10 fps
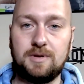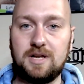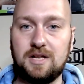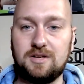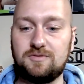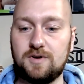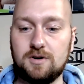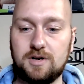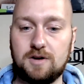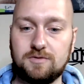It is very
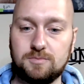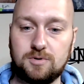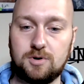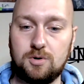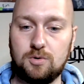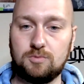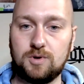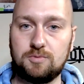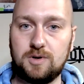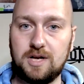comfortable to hold with
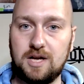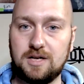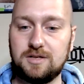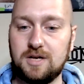one hand.